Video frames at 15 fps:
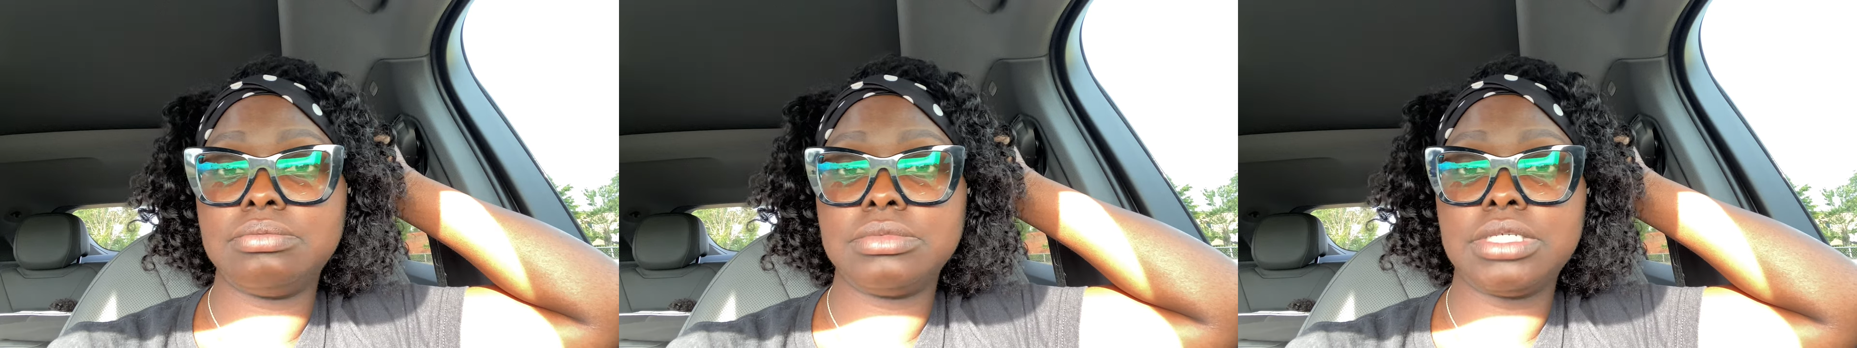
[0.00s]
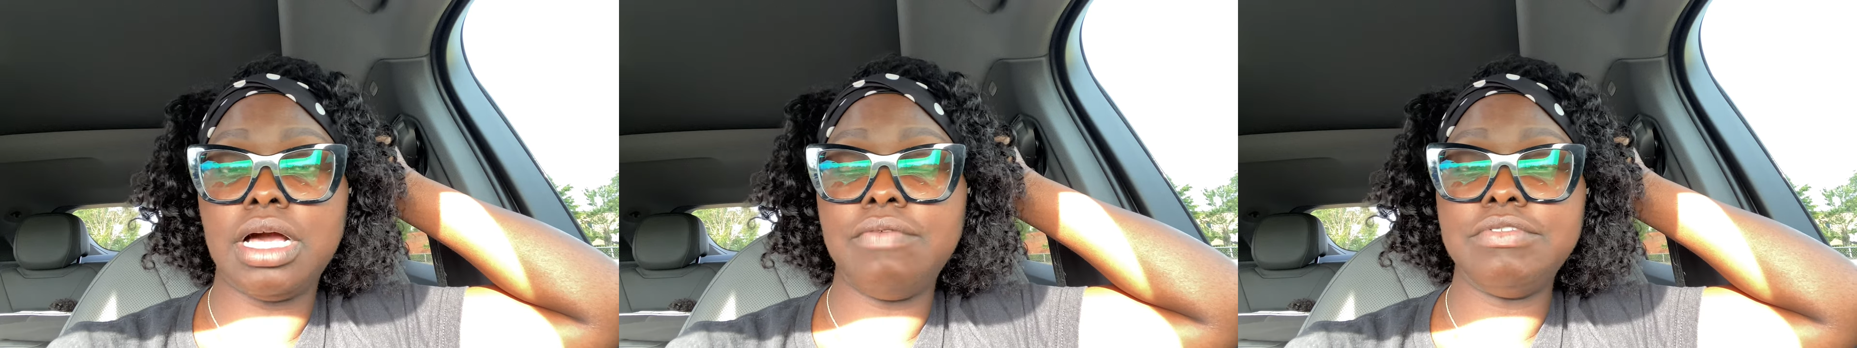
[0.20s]

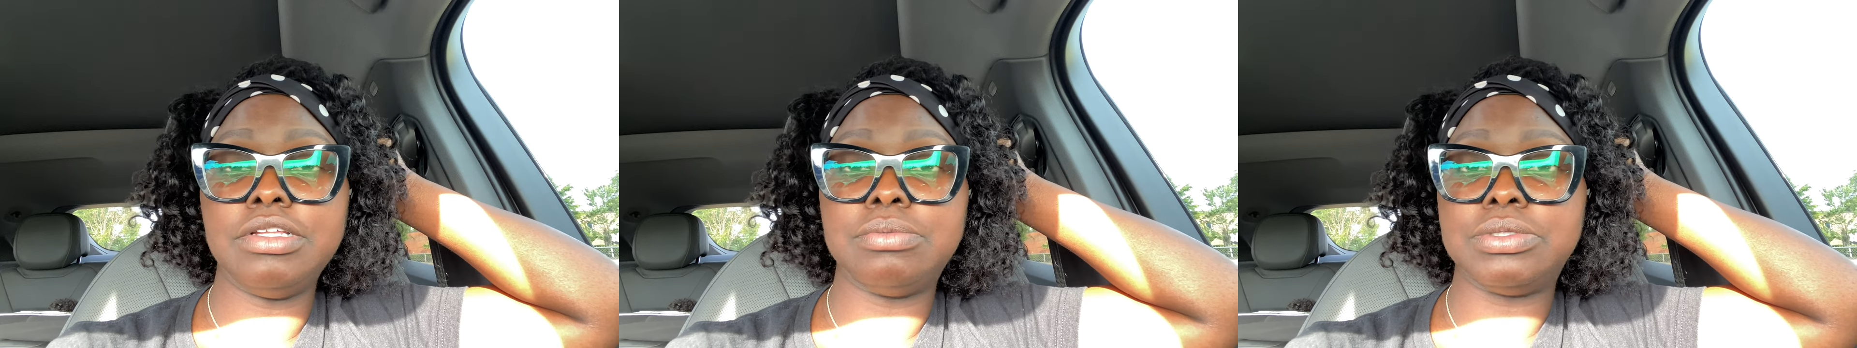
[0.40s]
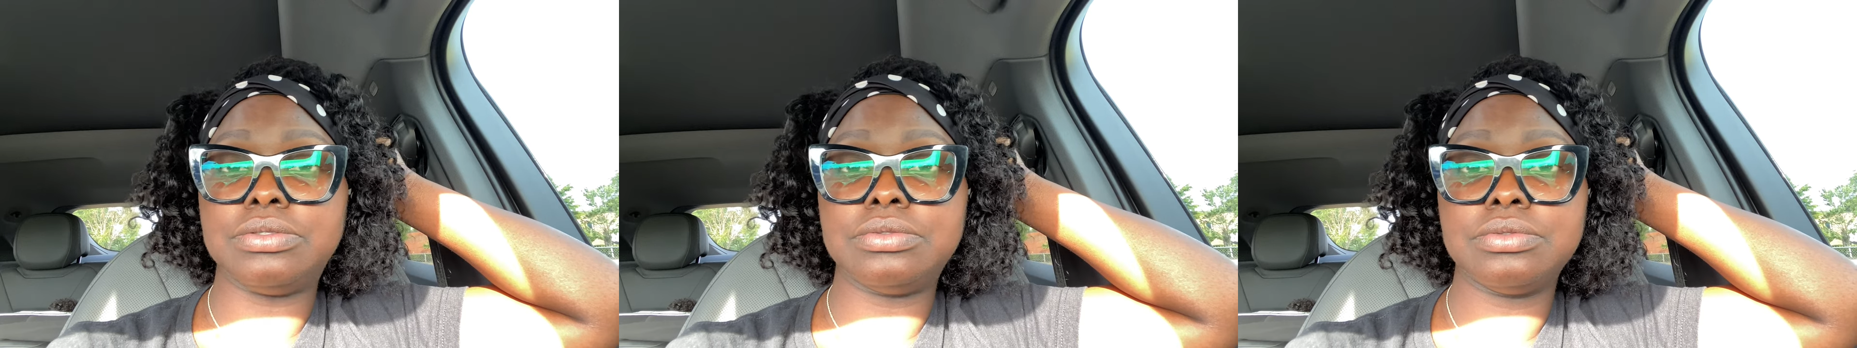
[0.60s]

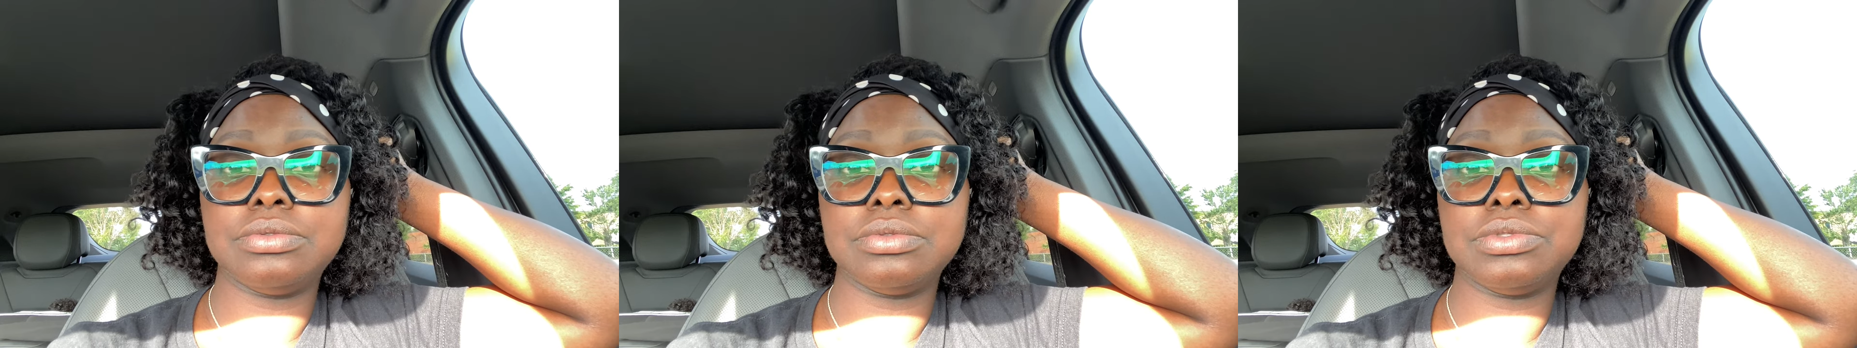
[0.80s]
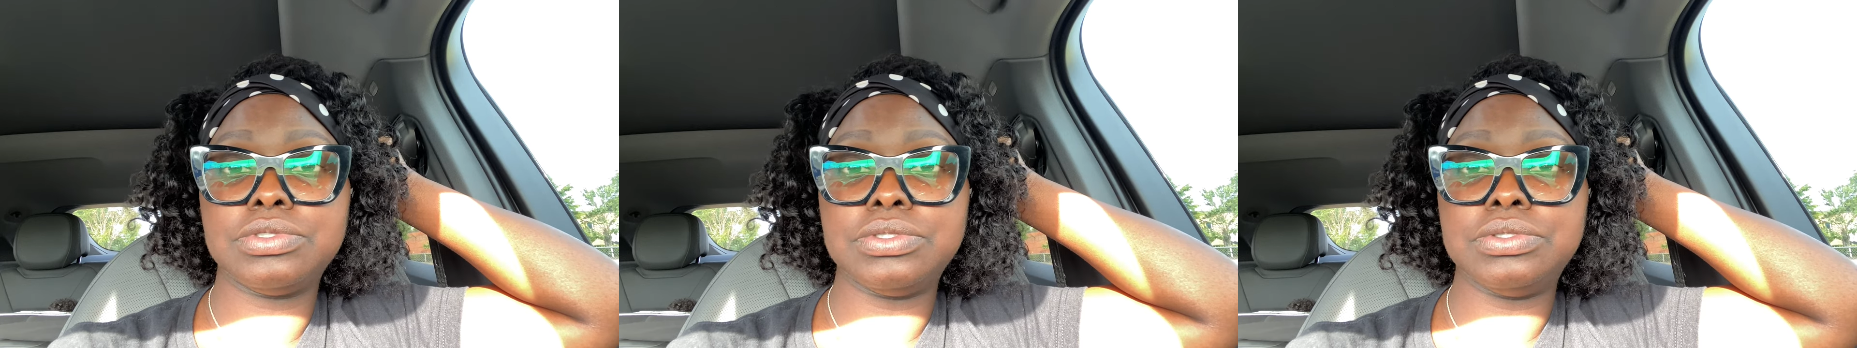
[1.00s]
comfortable,
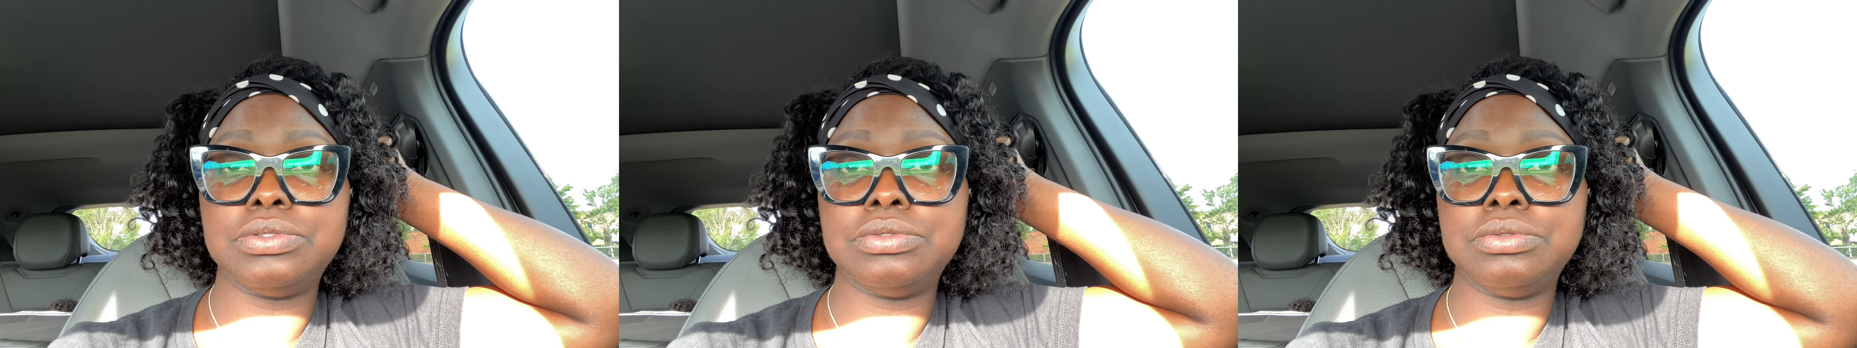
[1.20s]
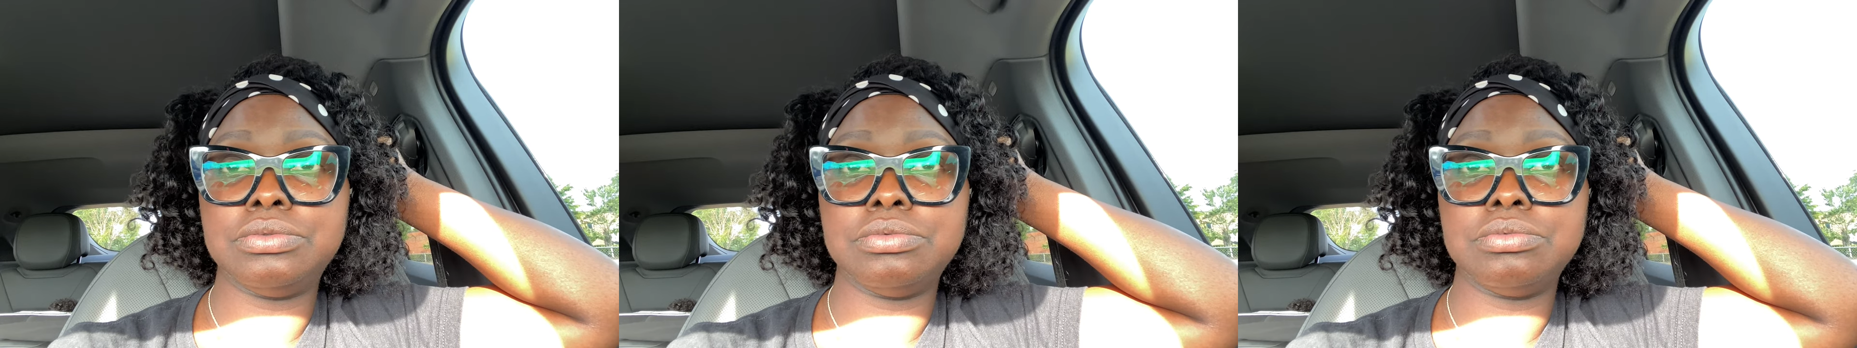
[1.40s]

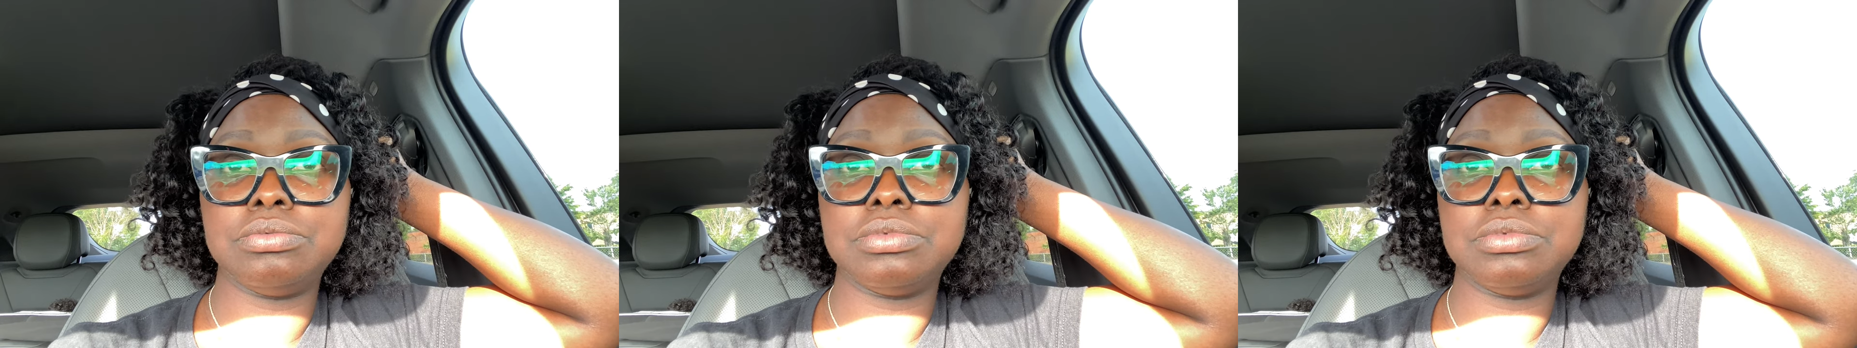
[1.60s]
to